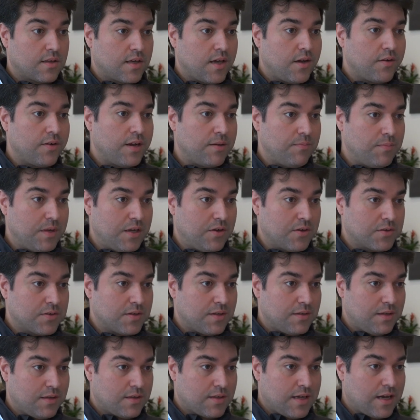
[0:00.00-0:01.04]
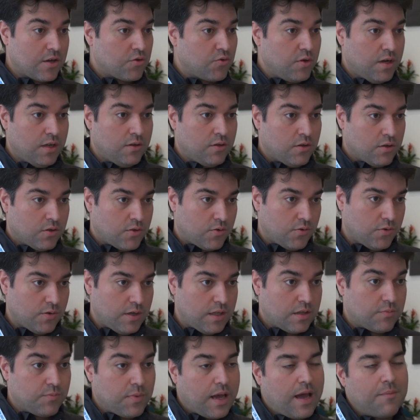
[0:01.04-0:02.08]
scary because it's actually not true.
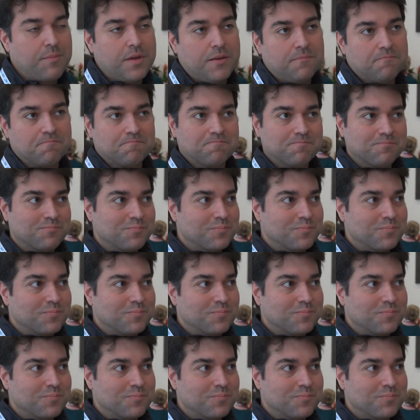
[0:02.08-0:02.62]
It's, I mean,